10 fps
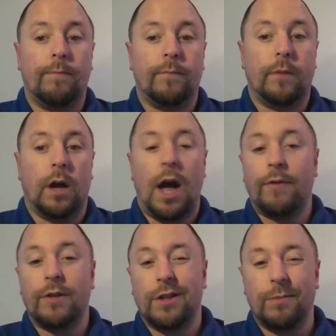I have
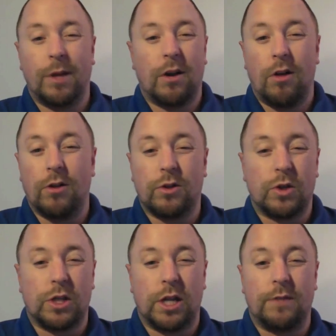this on like all the social
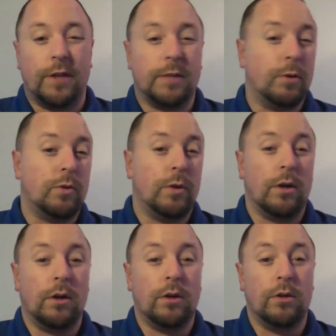sites facebook
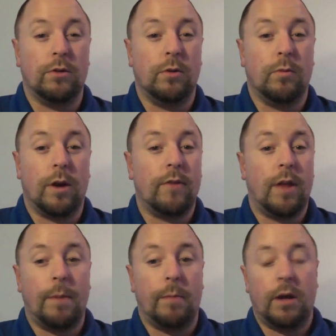twitter youtube whatever that
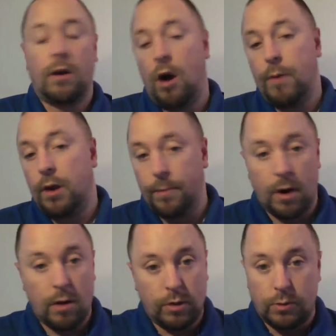may be comment i'm
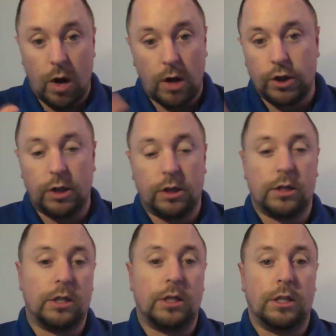always watching
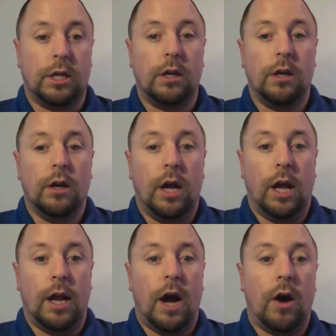just to see
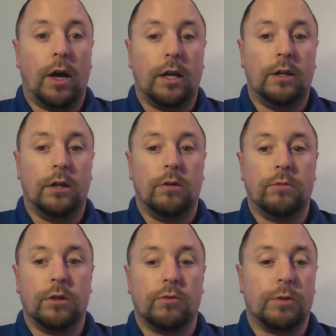and how i can you know
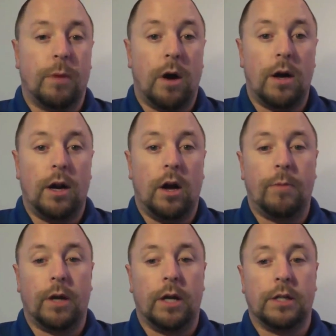just respond and help
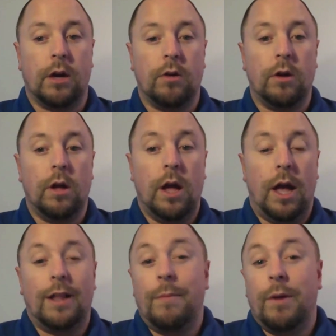you guys out
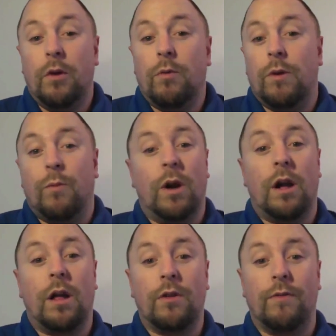and let me know what
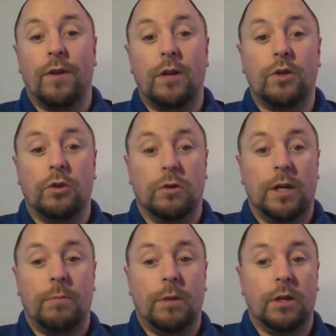other videos you'd
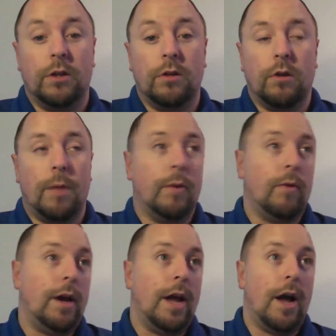like me to do i mean
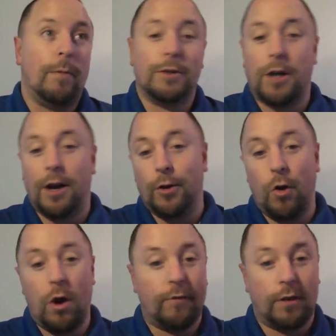right now i'm just kind of
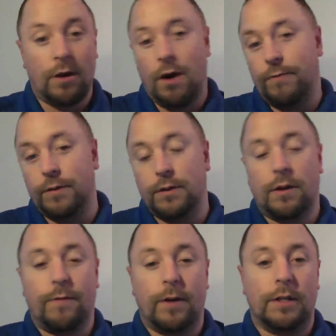going off the cuff and
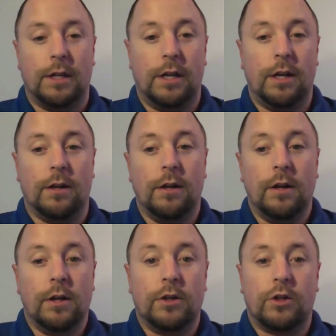stuff i see and
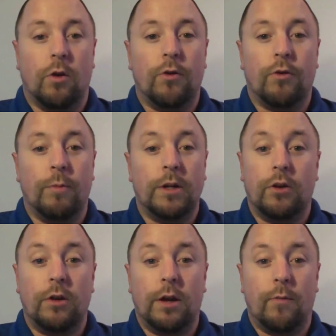just going through my
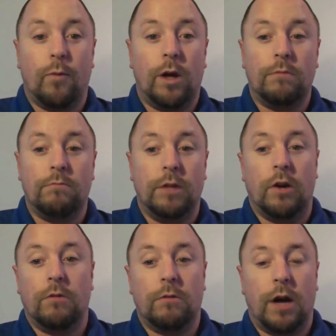journey of what you
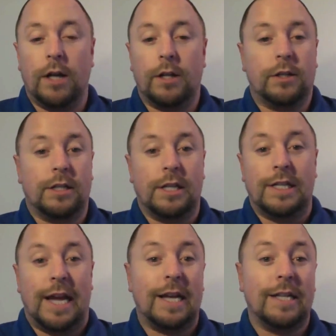know i see
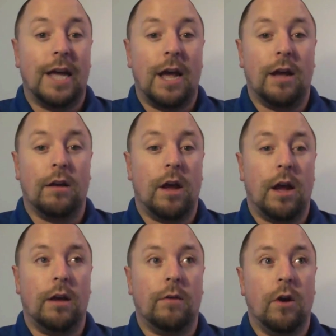day to day and
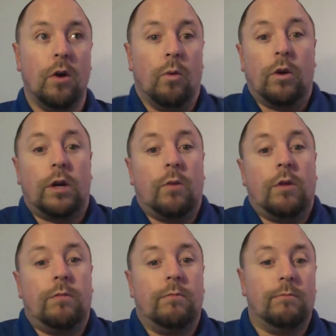and working
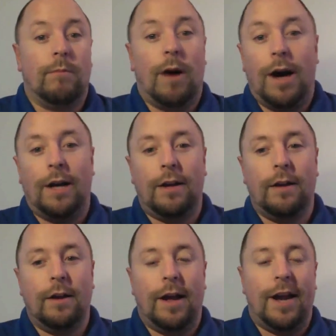with my
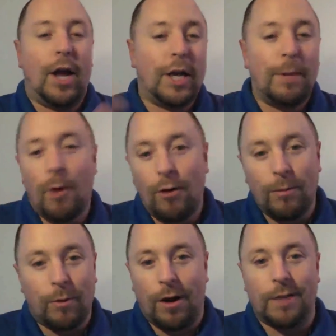and I keep calling
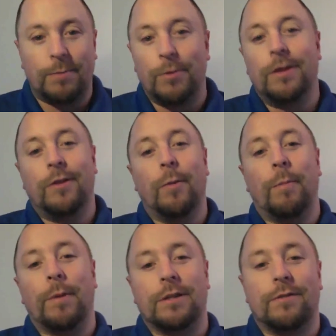them clients, but really they're my
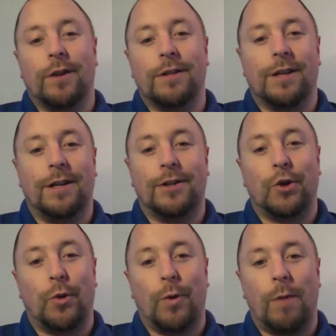business friends. I
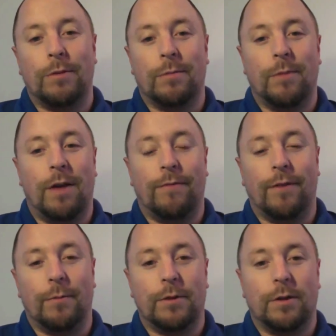joke around with them, I have
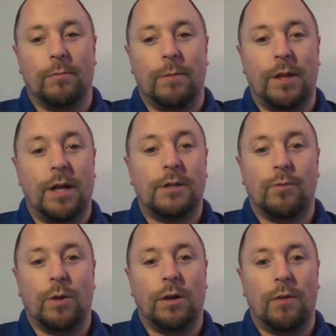fun with them. I mean, that's
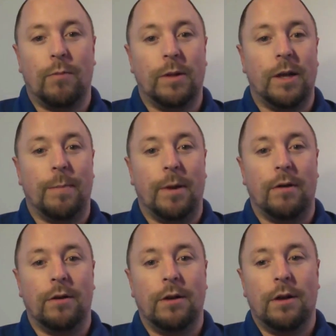what I'm really
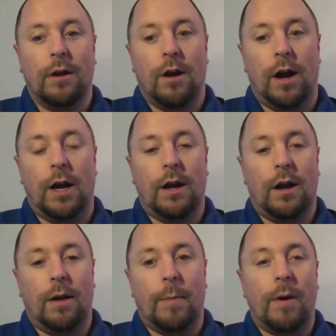about, right?
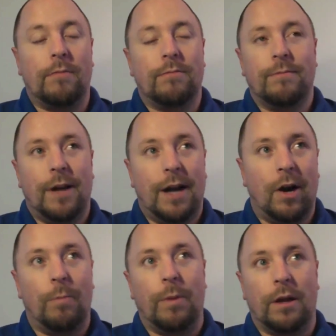I'm about
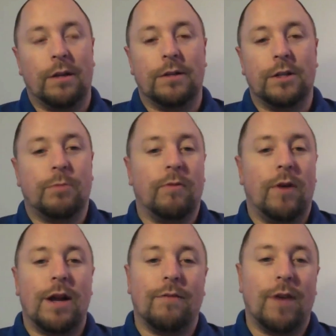helping and just
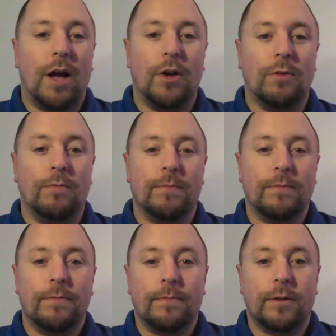providing value
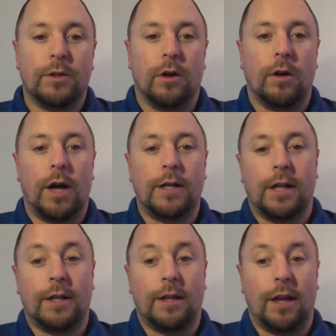so, guys, I'd
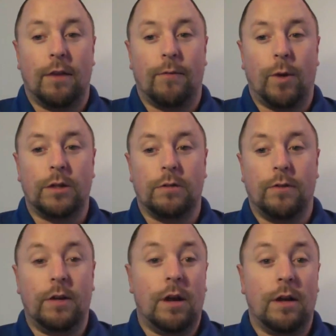like to thank you for watching this
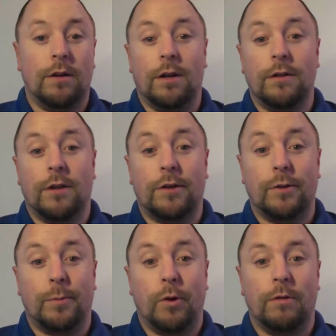video, and I'll talk to you
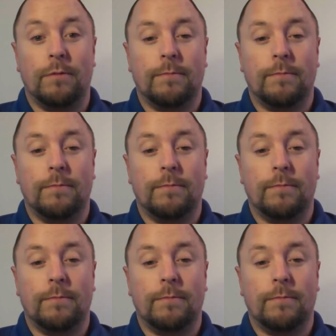tomorrow.